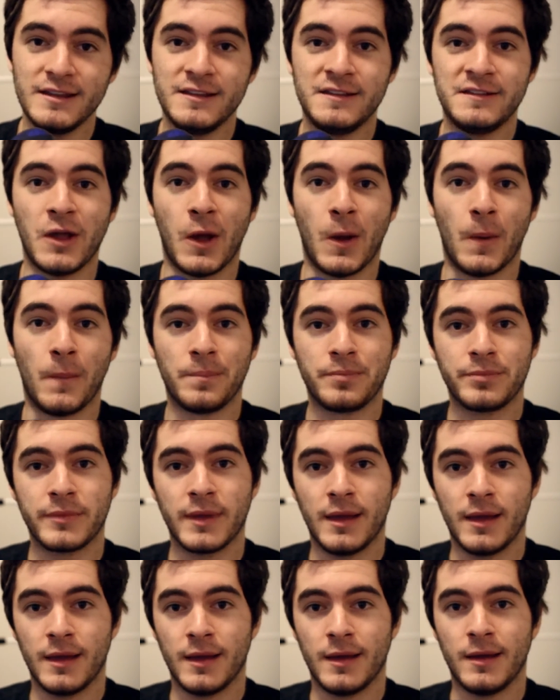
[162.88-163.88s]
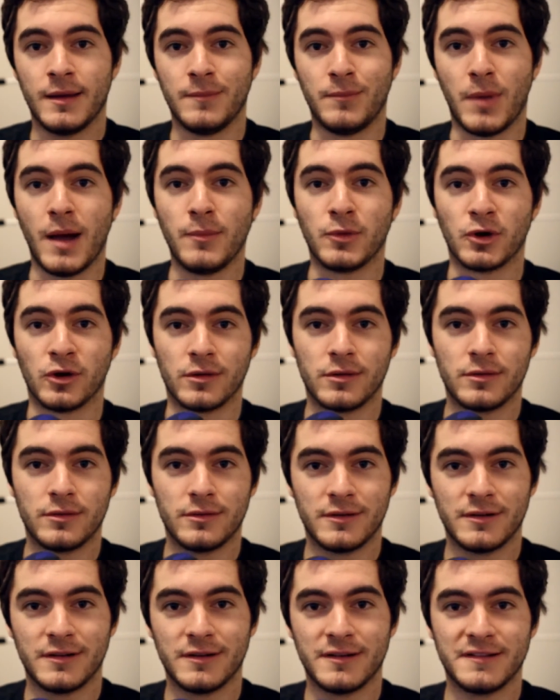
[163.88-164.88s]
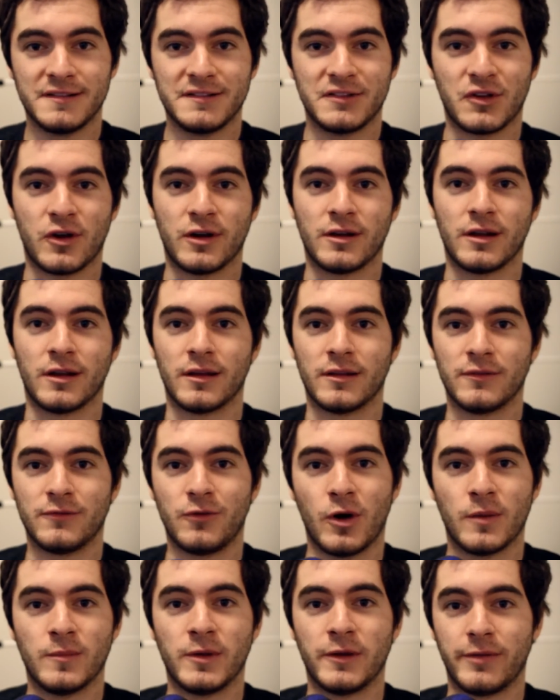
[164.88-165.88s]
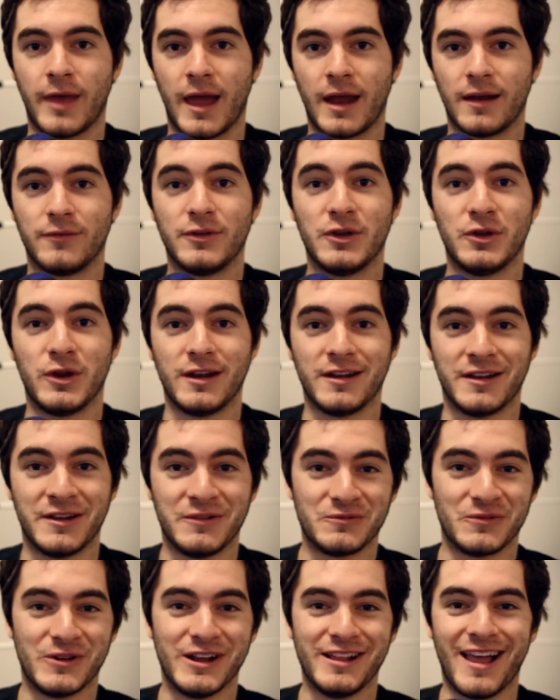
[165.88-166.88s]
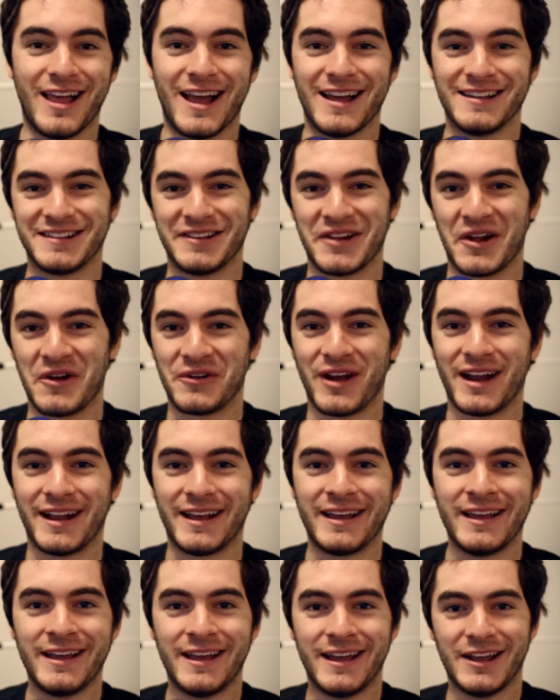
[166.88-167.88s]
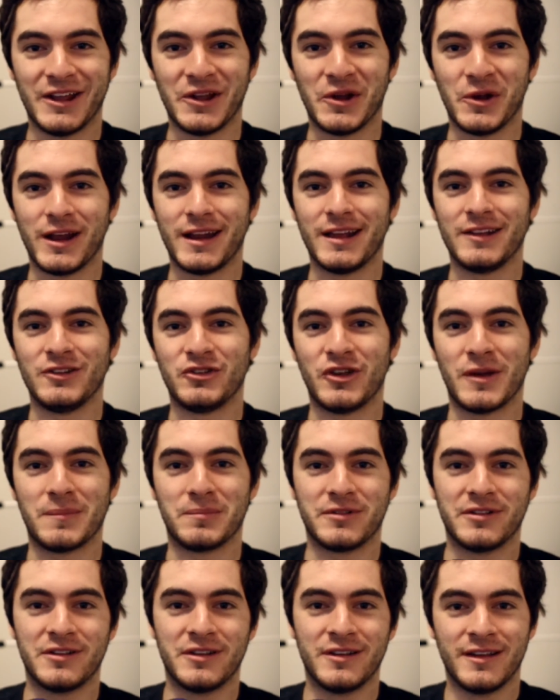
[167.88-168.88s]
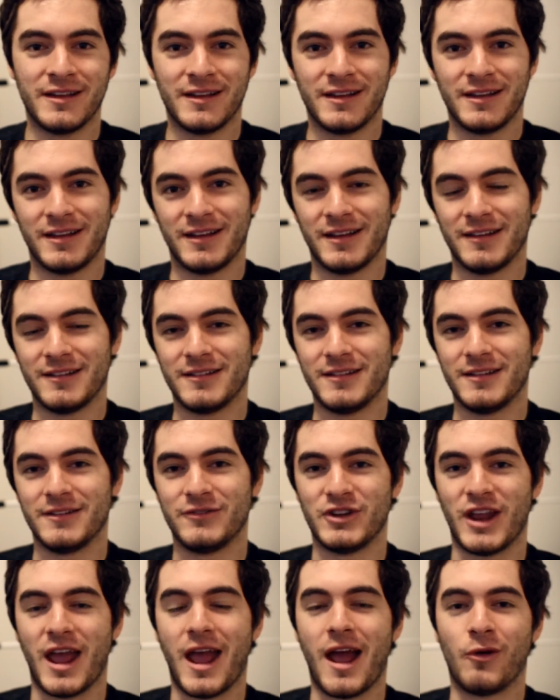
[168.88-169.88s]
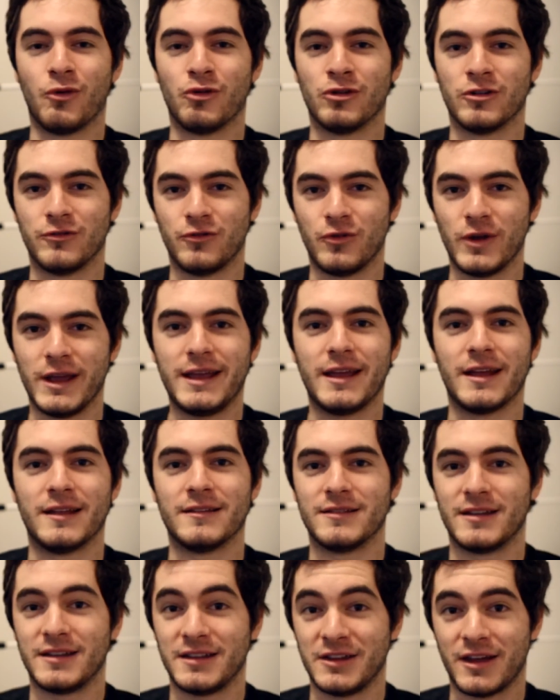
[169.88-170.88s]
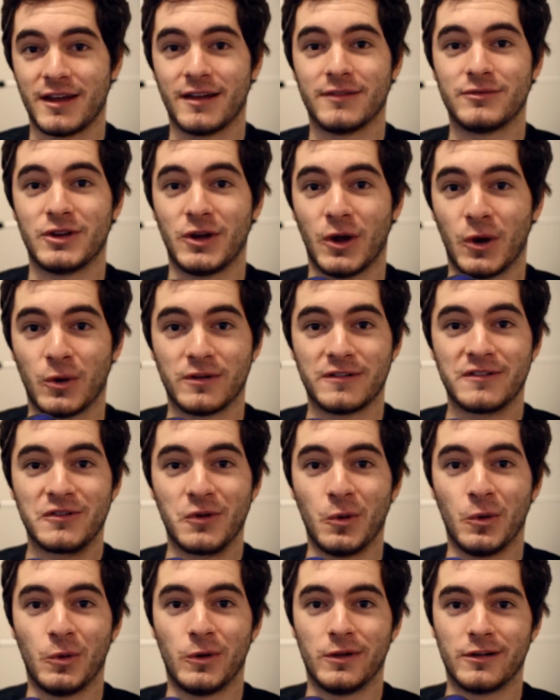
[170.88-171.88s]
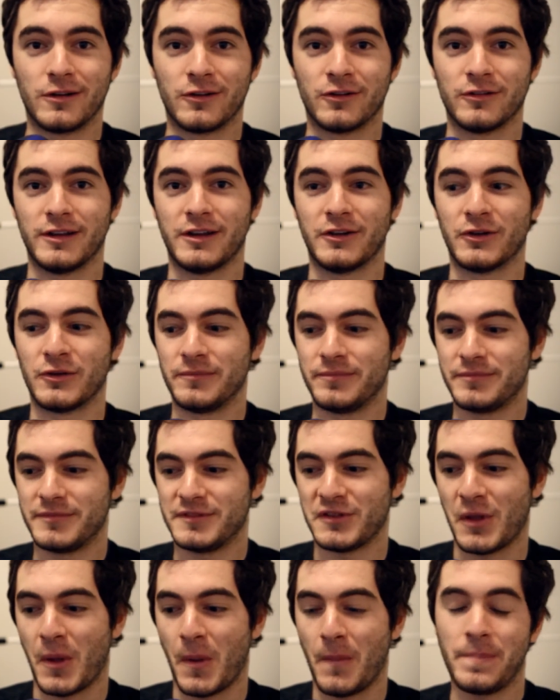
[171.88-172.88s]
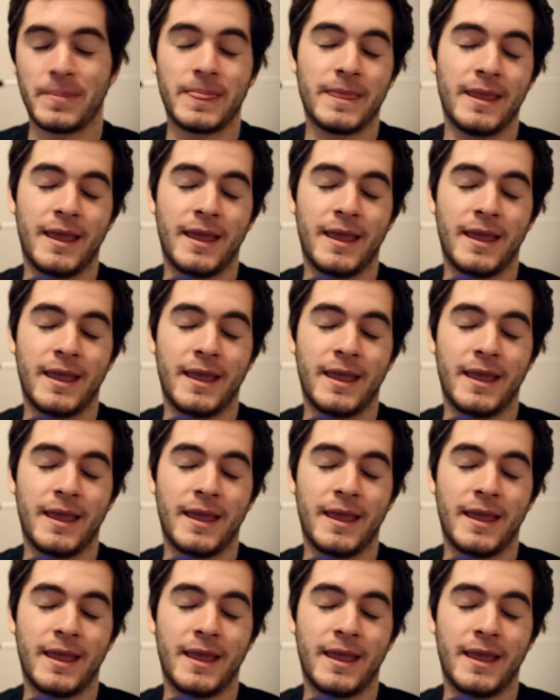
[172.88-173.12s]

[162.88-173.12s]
so bummer. Sorry to inform you of that. If you didn't realize it already, you're getting gypped of an hour of weekend and you have to go to school earlier. So